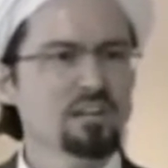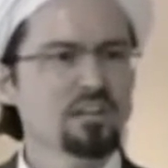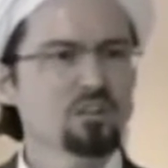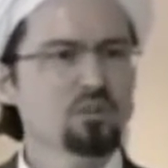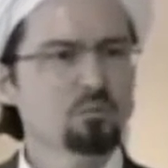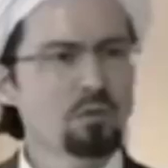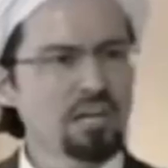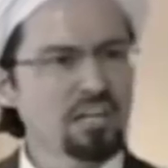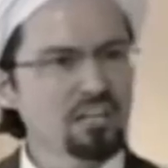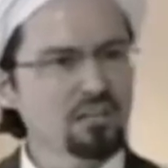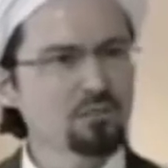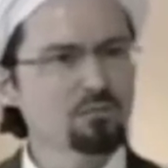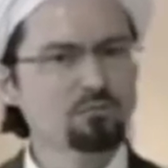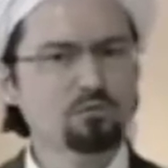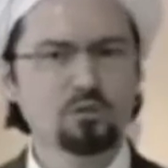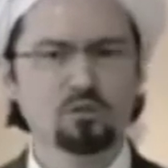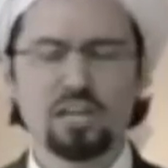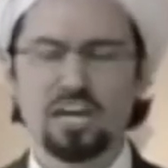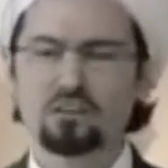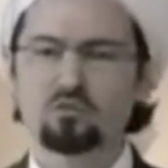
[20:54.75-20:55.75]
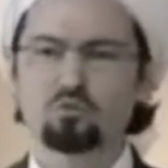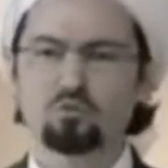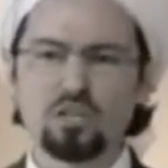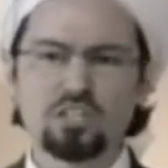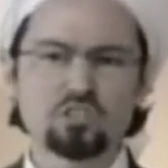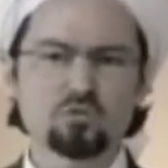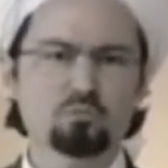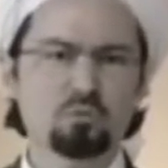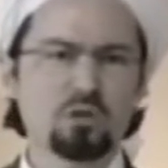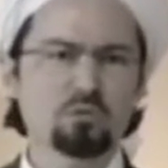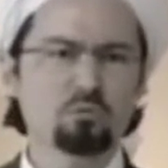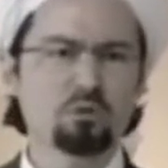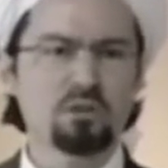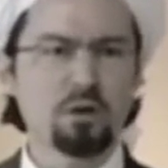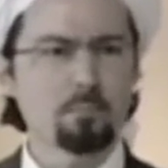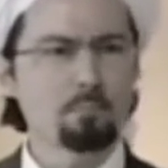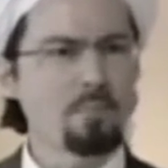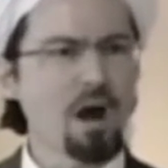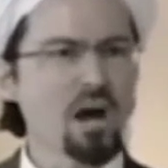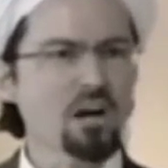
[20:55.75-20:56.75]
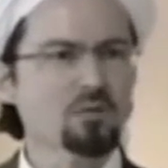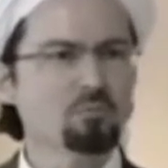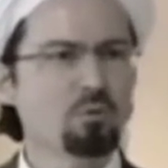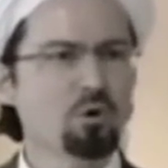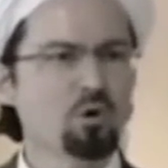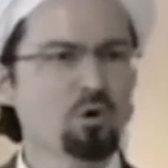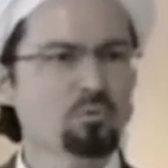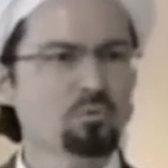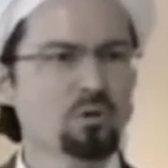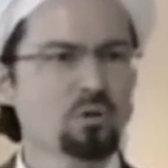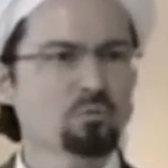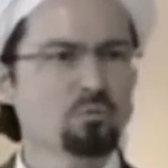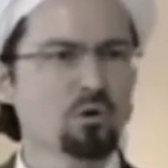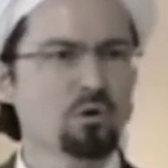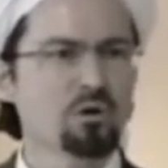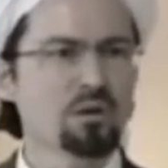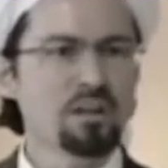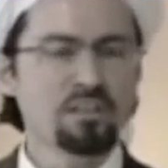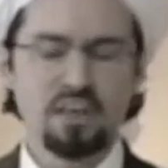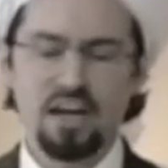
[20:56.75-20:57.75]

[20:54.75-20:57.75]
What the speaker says: You're making them feel like rich people that mock poor people.